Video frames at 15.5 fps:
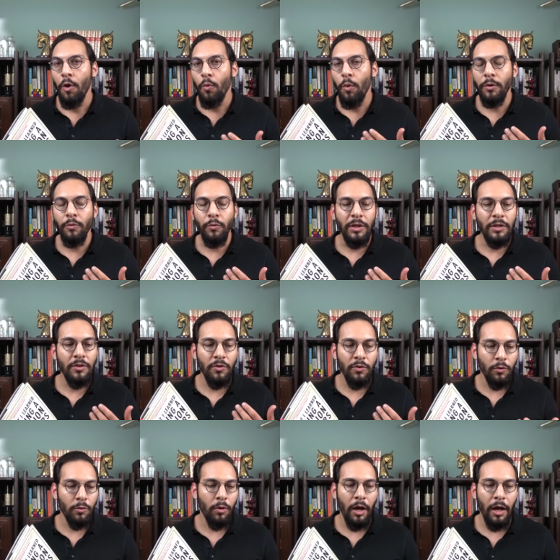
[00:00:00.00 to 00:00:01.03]
When we
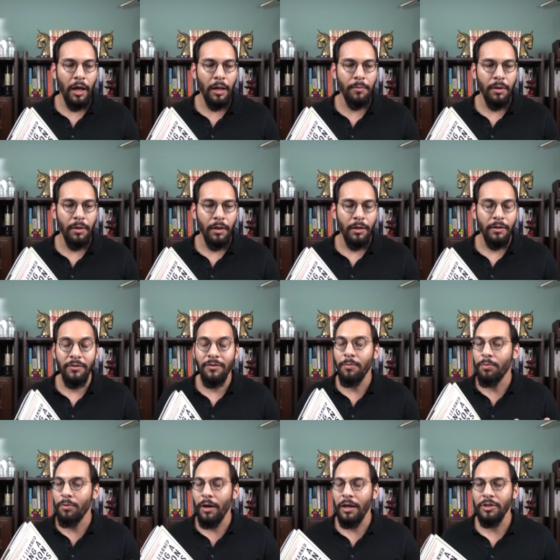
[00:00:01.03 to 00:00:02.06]
describe
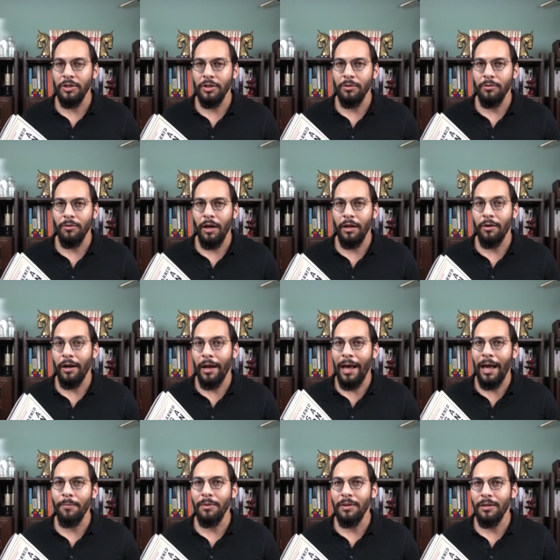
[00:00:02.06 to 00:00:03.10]
depression, right, or
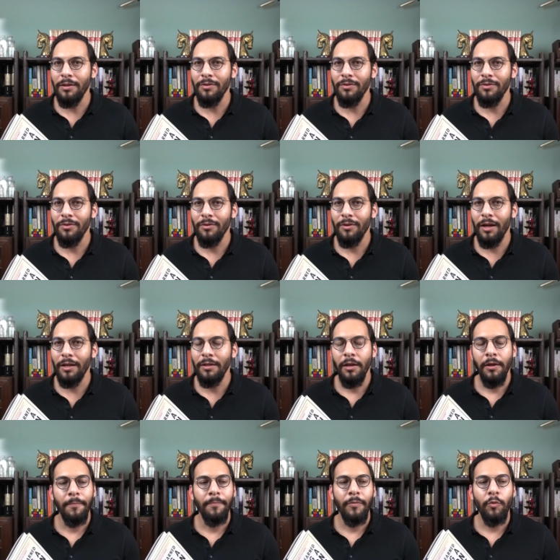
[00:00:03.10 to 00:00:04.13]
happiness, right,
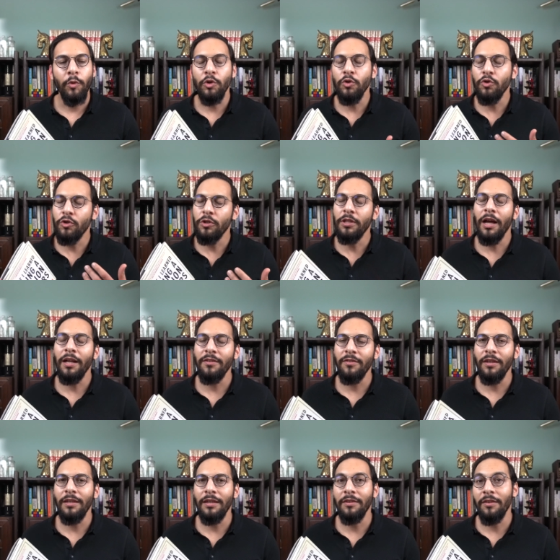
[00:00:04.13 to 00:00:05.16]
what you should not
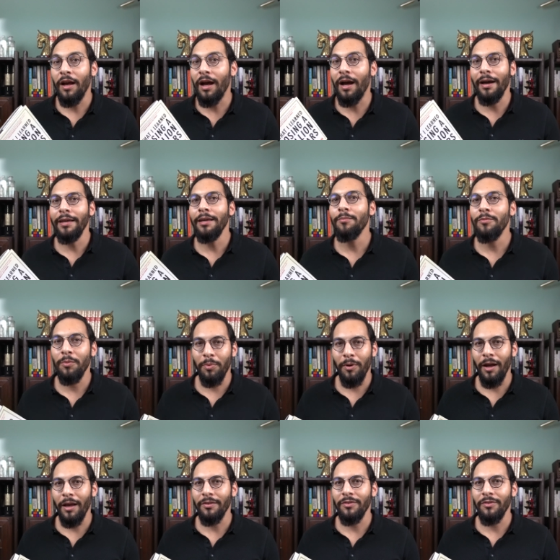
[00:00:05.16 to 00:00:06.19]
say is I am
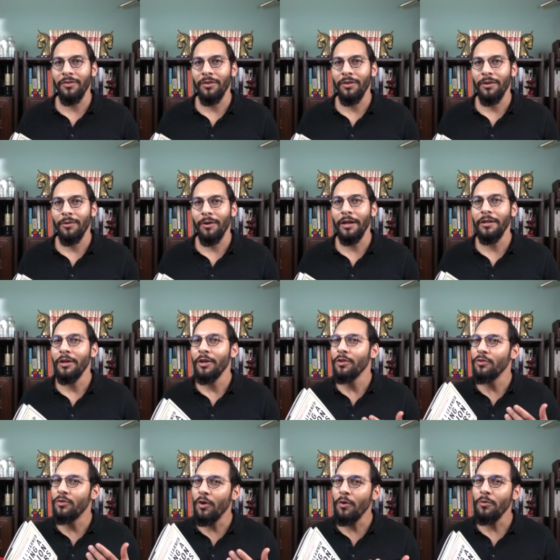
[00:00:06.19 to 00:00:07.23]
depressed, right?
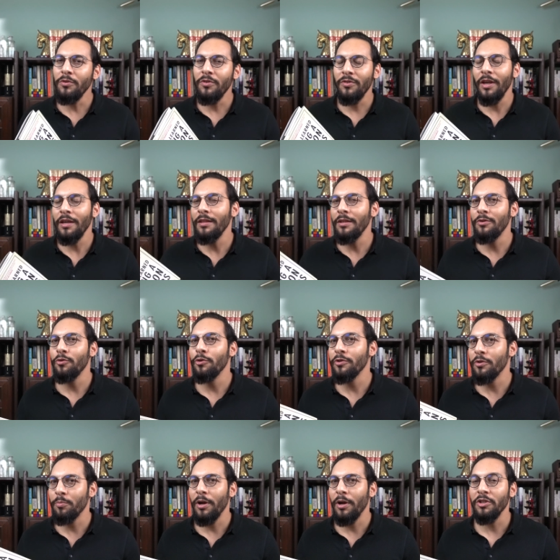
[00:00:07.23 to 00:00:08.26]
Don't say that you are
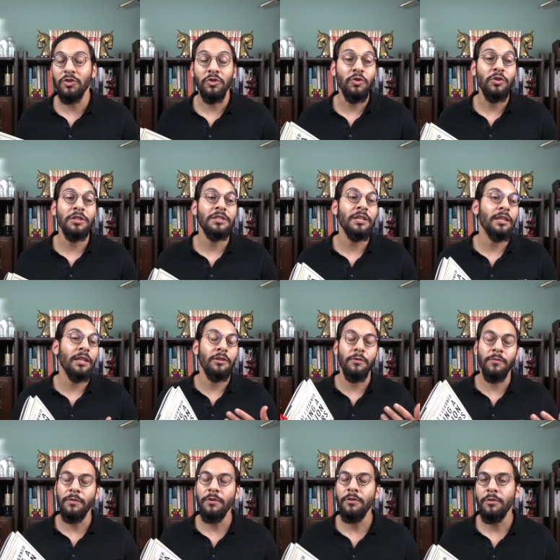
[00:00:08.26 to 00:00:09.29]
depression. You can say that you
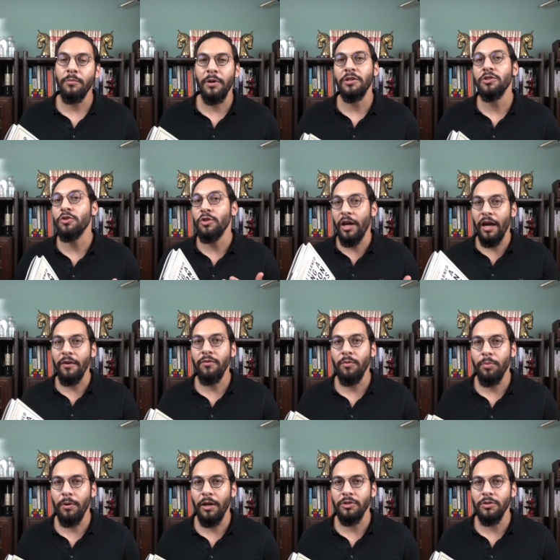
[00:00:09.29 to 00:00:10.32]
feel depression, you have
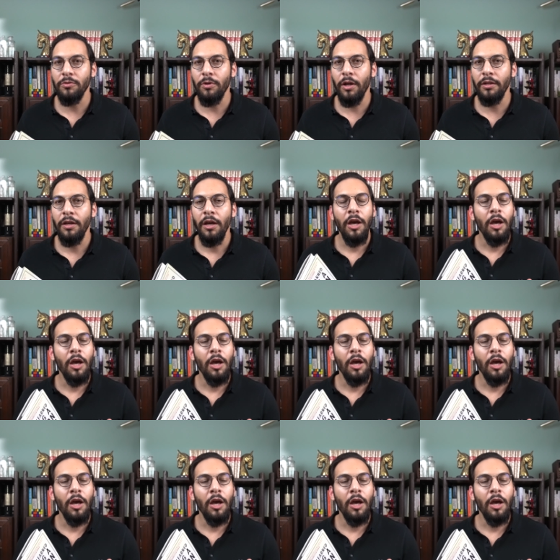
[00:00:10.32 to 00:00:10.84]
depression, right?